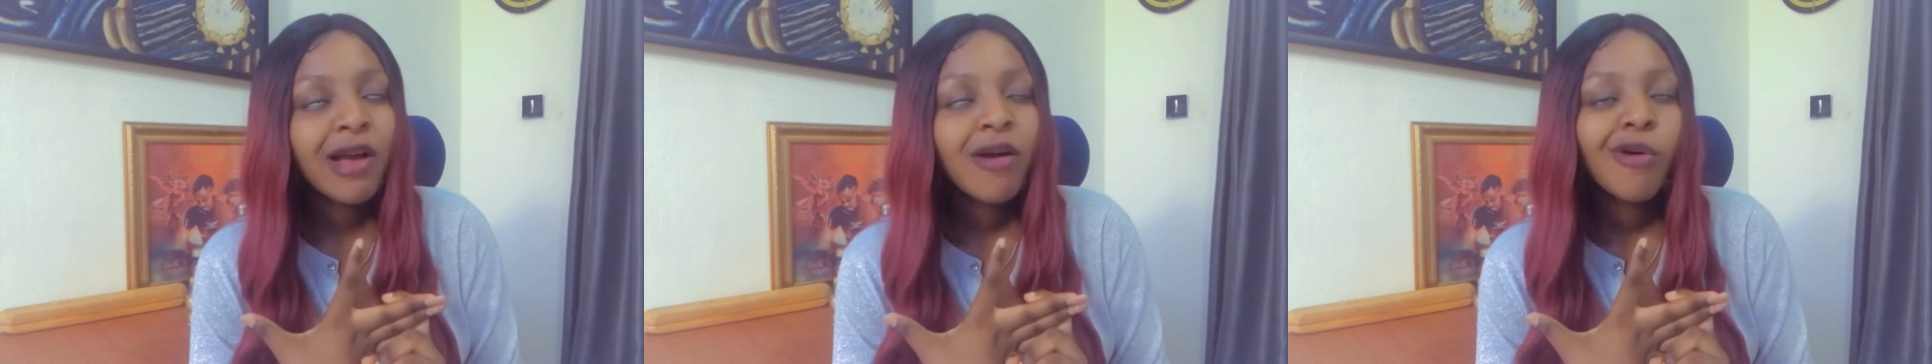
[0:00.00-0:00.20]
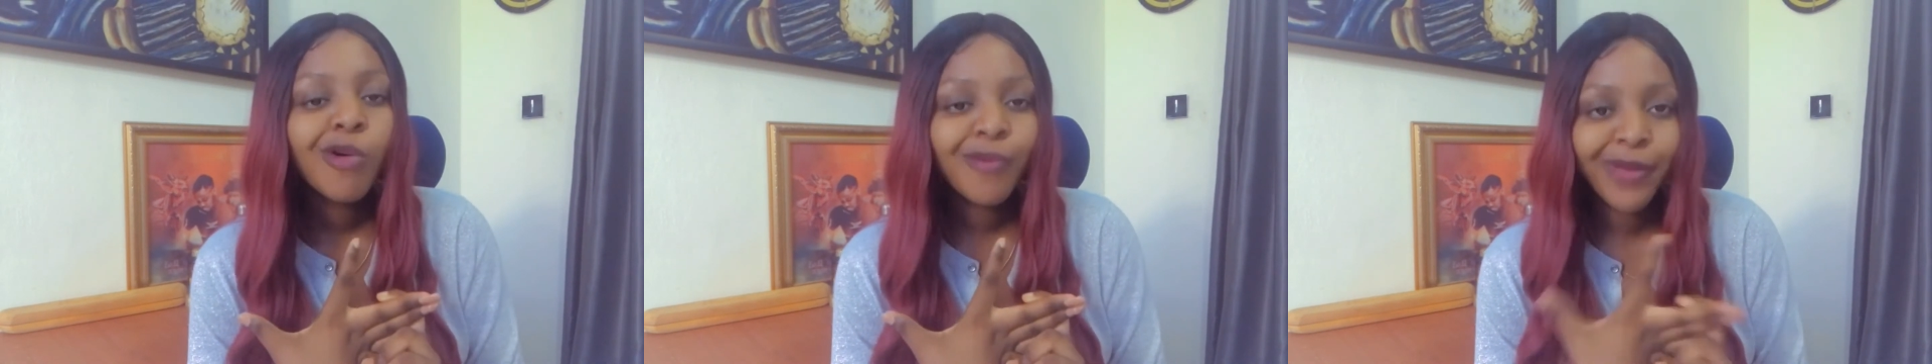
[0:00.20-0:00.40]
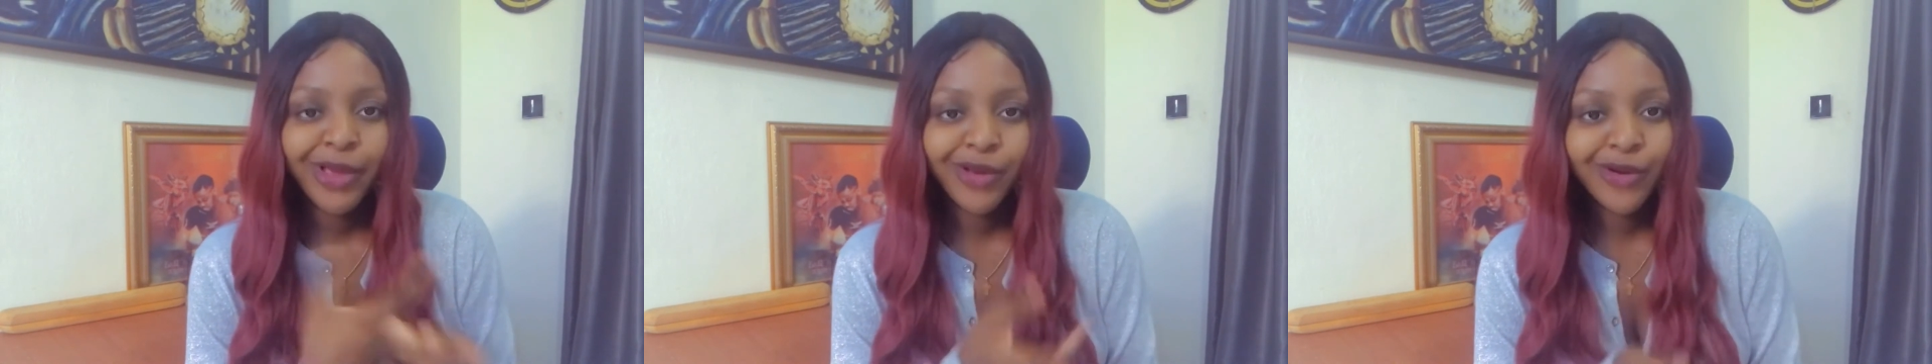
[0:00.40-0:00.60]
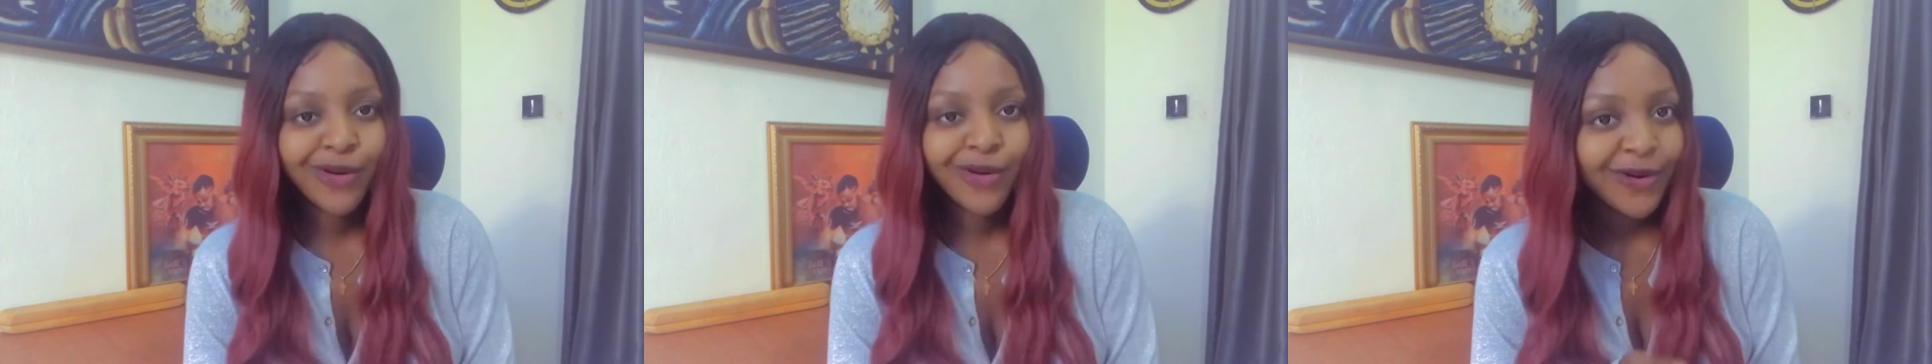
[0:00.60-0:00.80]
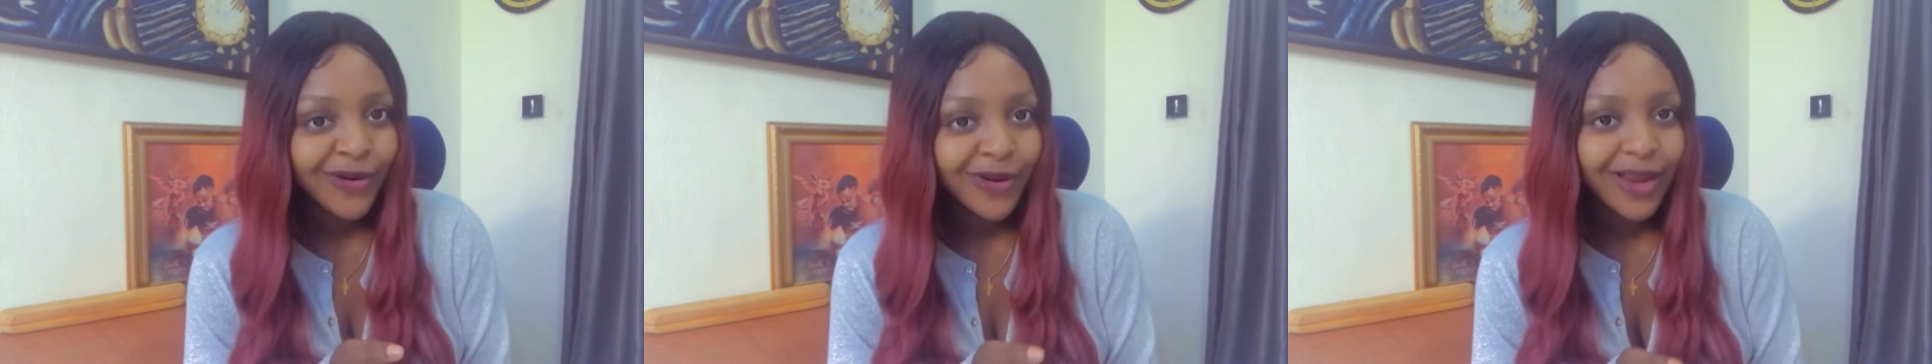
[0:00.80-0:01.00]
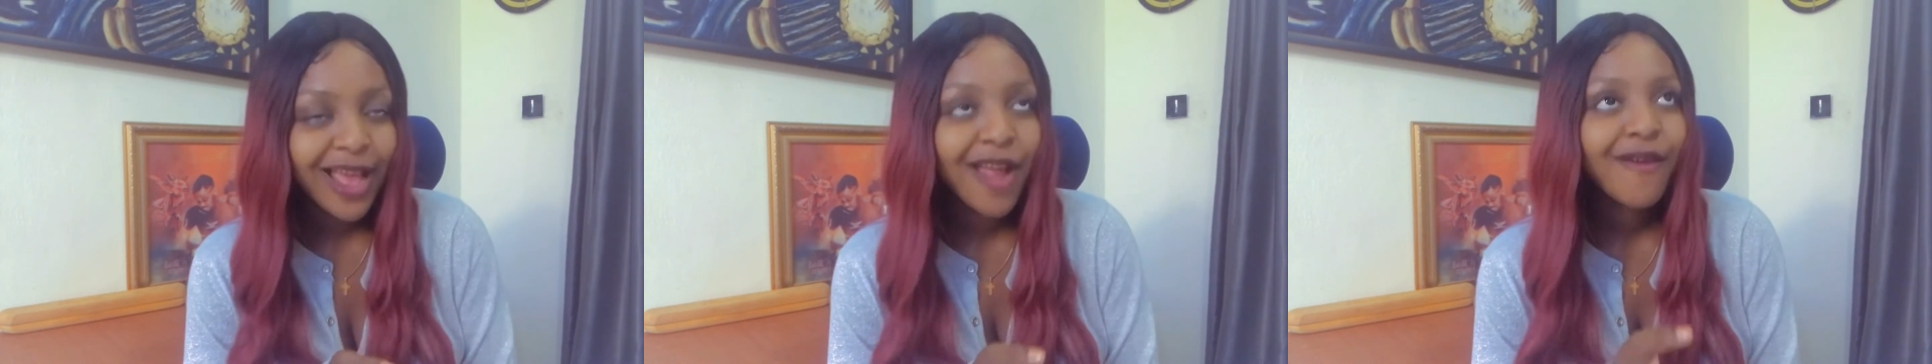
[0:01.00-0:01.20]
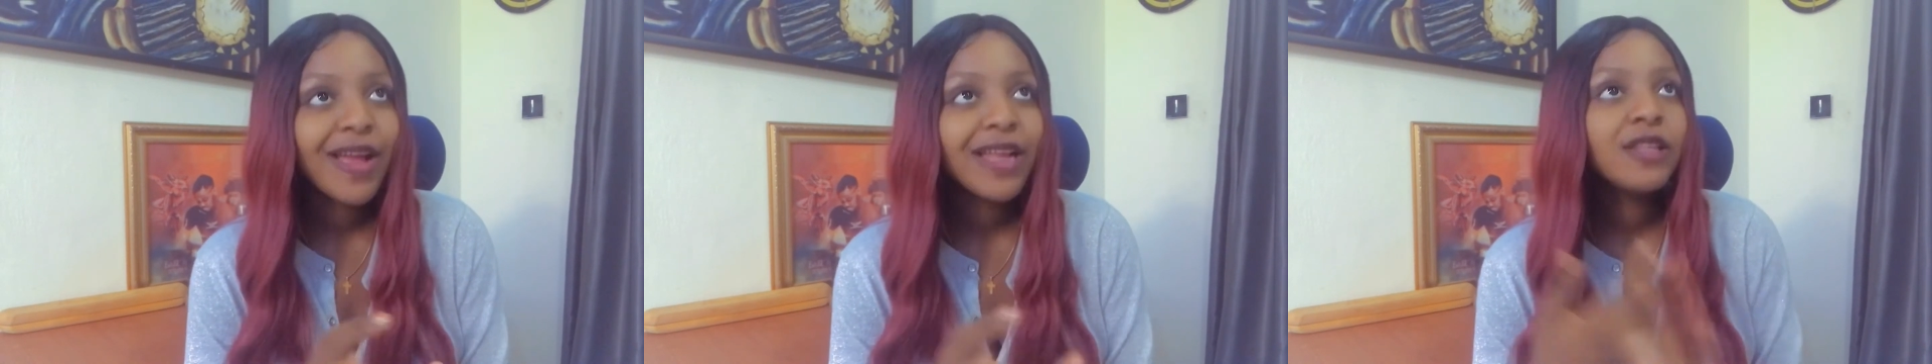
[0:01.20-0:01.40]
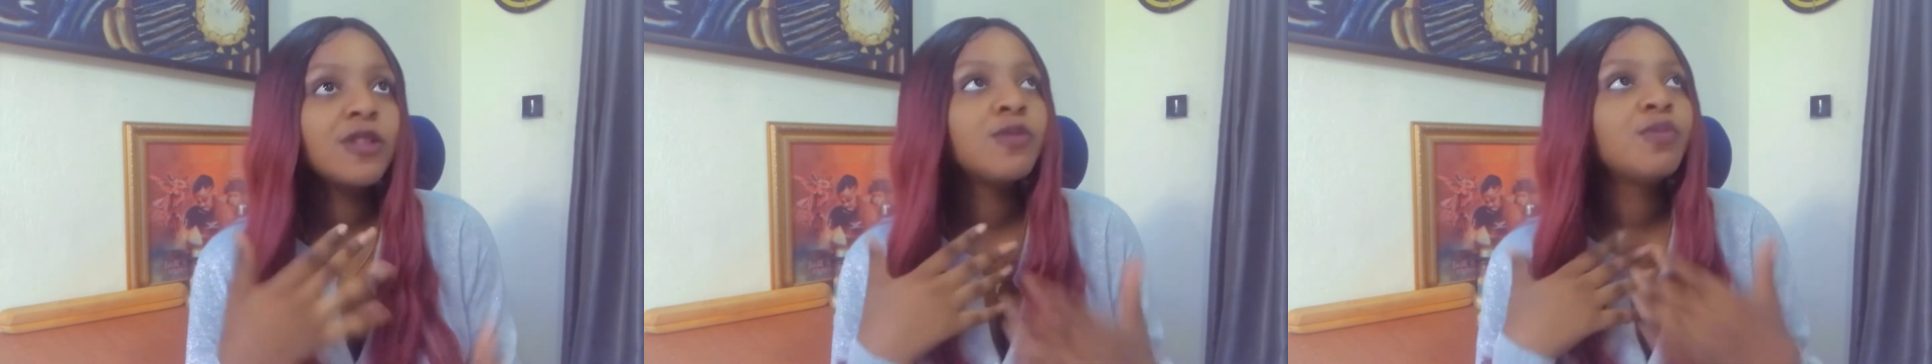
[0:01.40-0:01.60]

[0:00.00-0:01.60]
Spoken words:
Oh my god, I read this